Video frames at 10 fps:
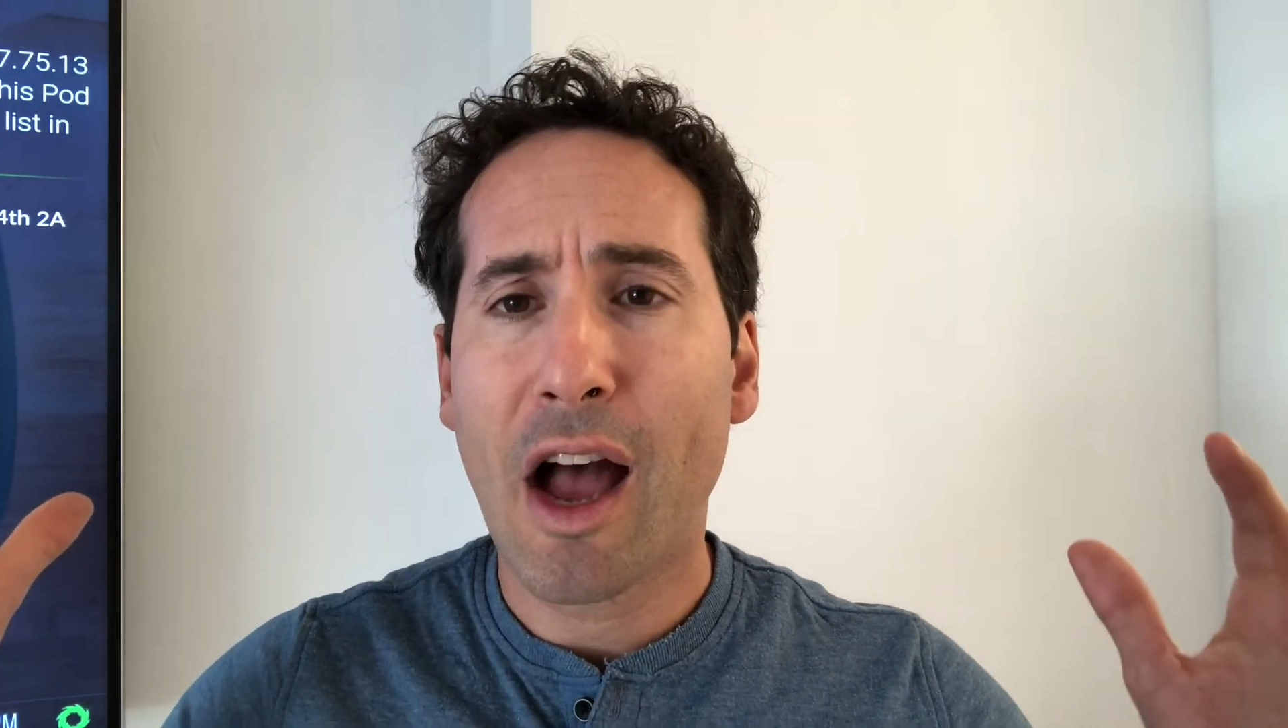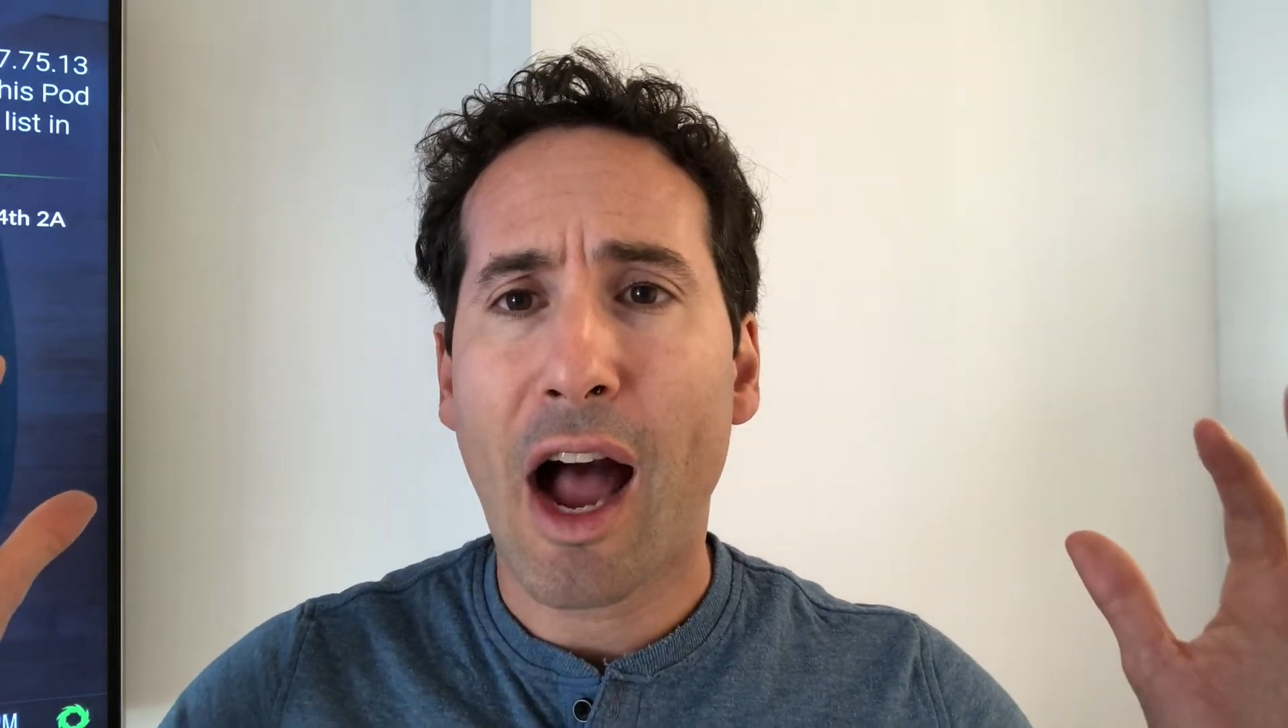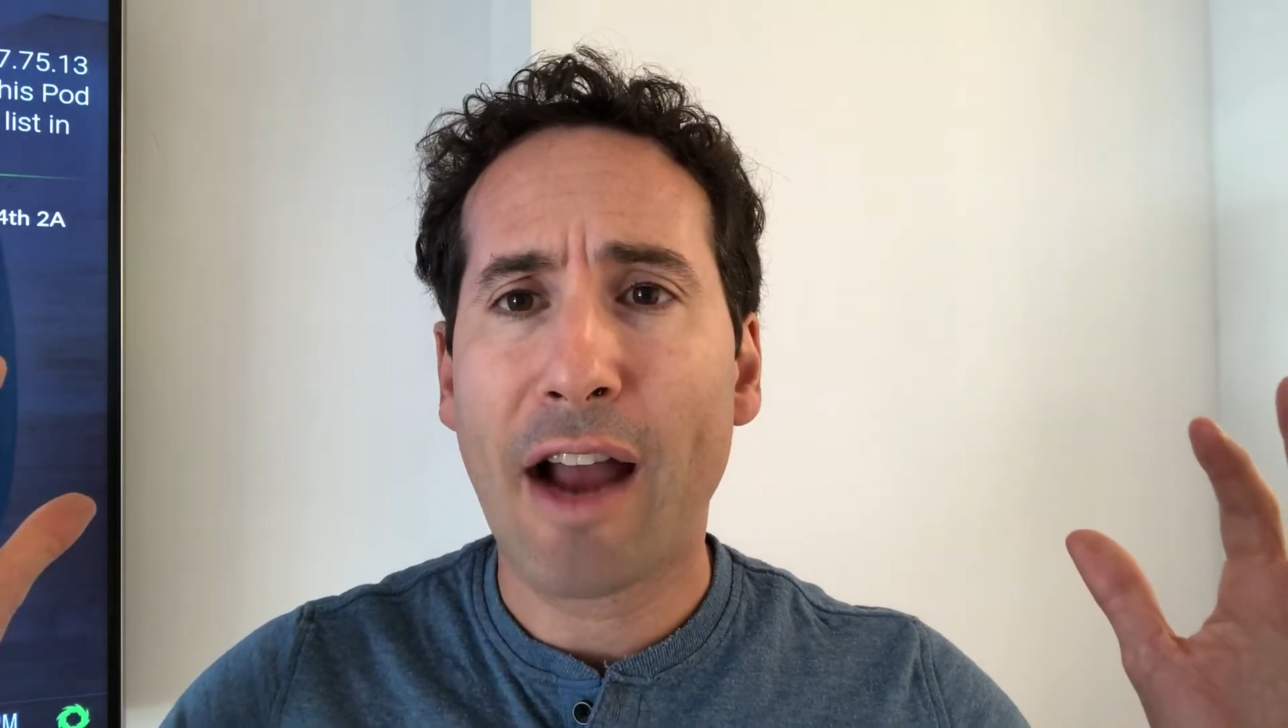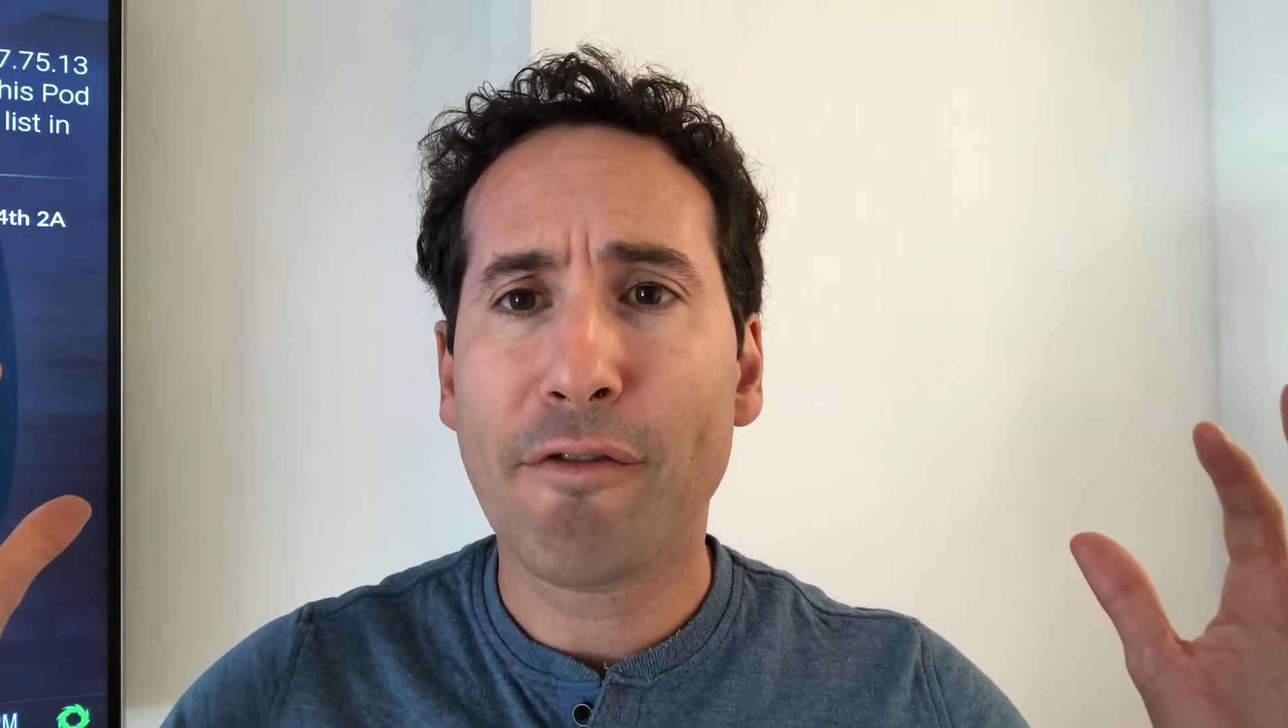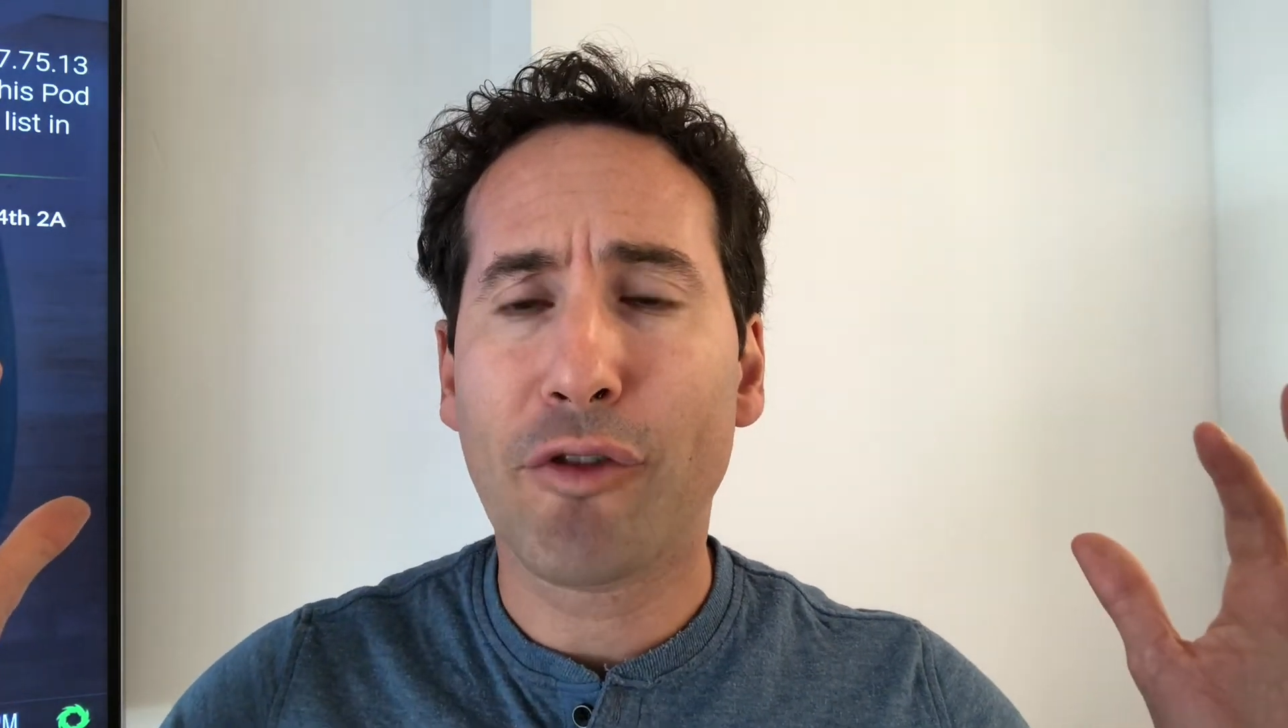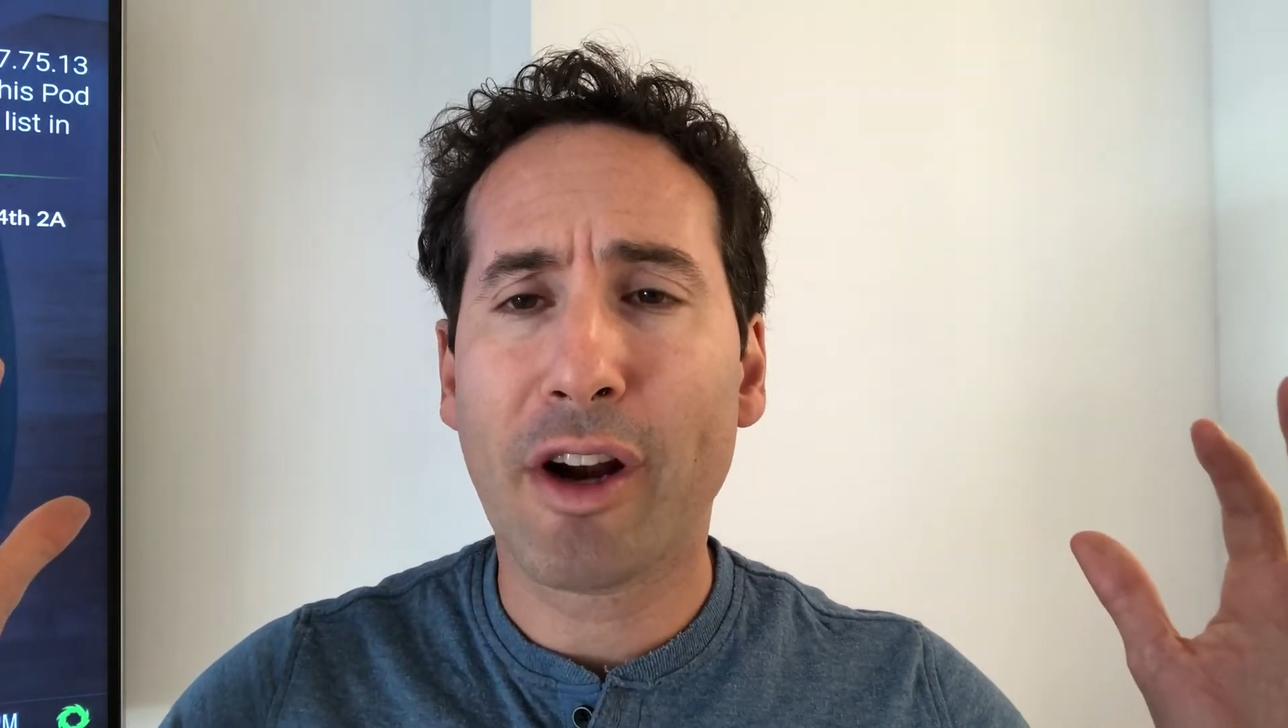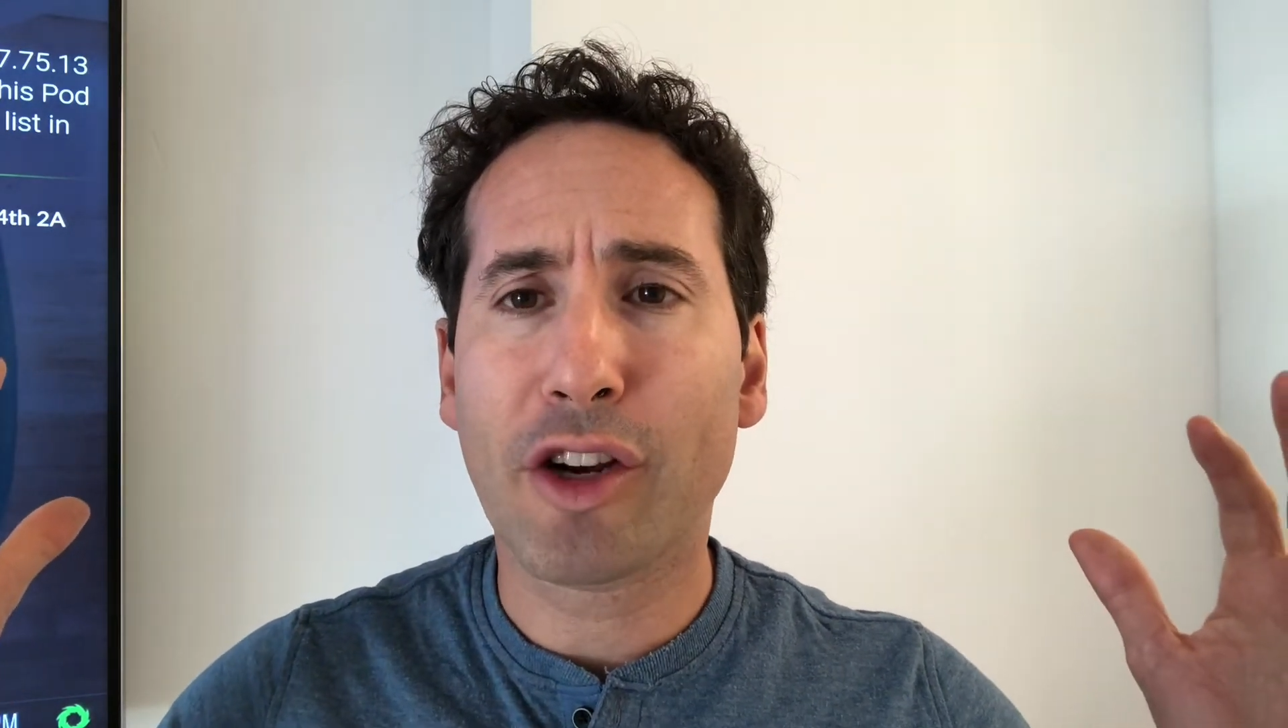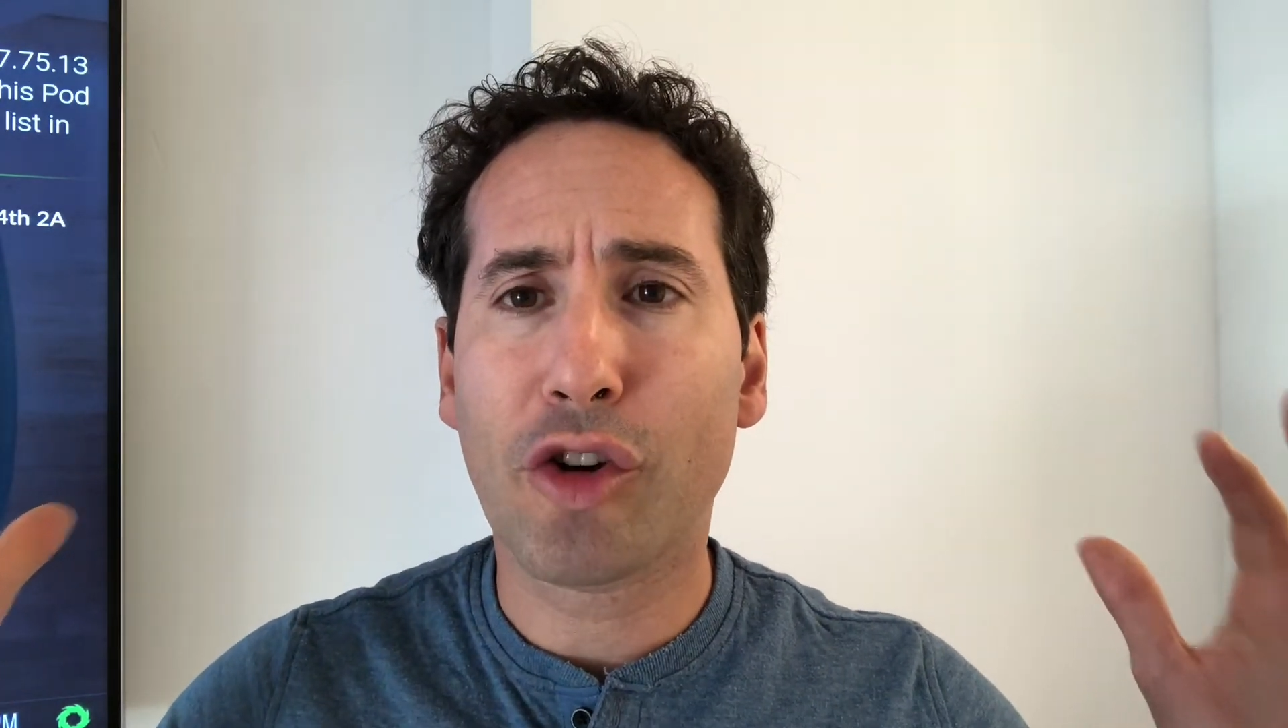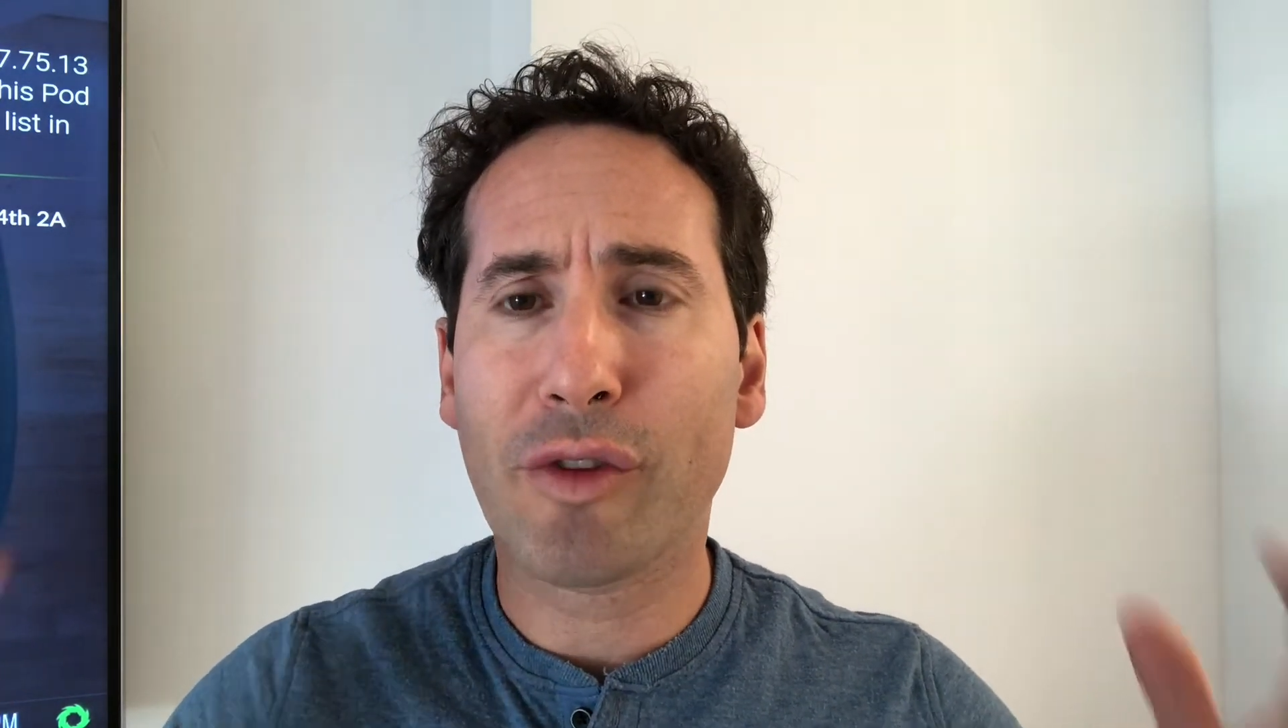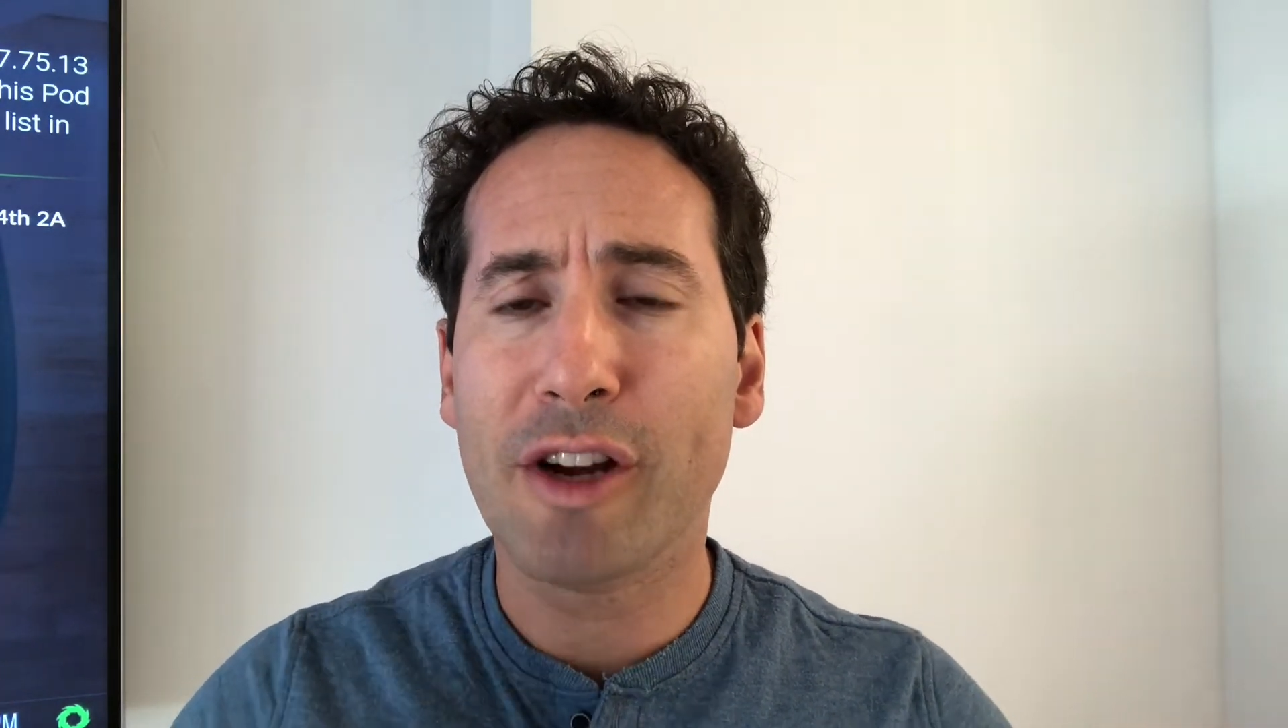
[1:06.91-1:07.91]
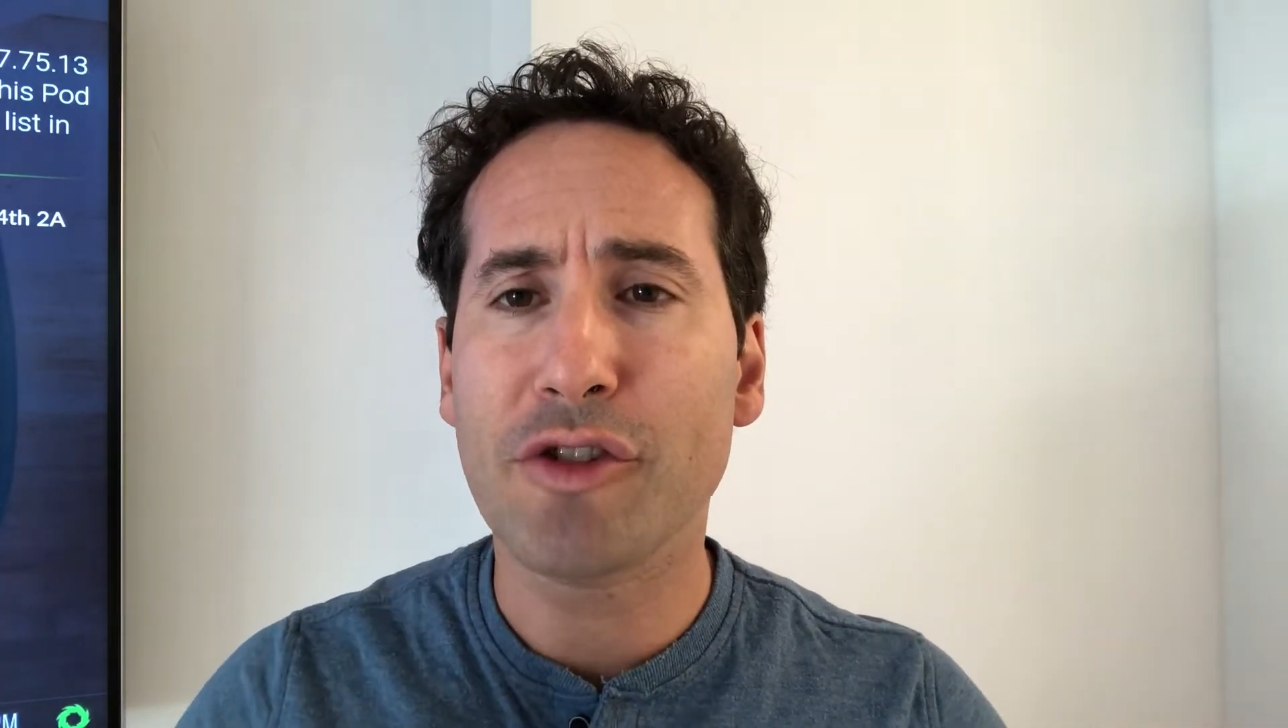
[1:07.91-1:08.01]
I've run career